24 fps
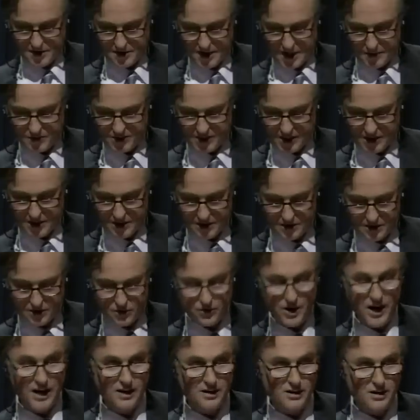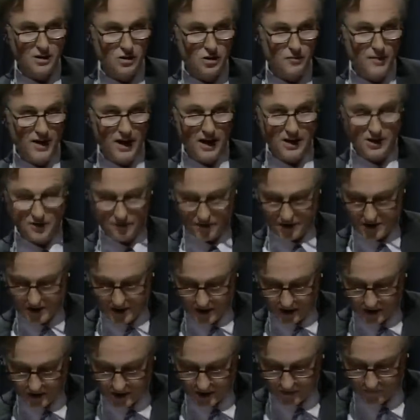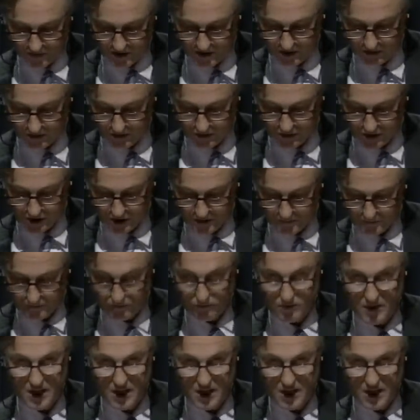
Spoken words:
that particular grand old man of the science of ethology.